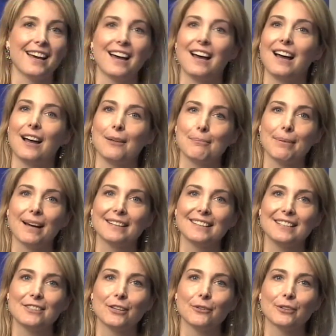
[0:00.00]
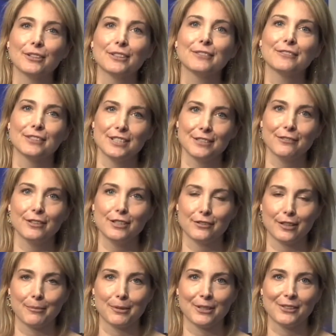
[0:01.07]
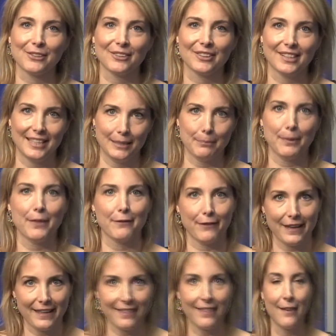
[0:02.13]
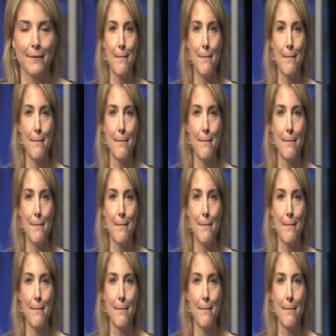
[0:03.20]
I'm Polly Toner for Different Drummers. Keep the faith.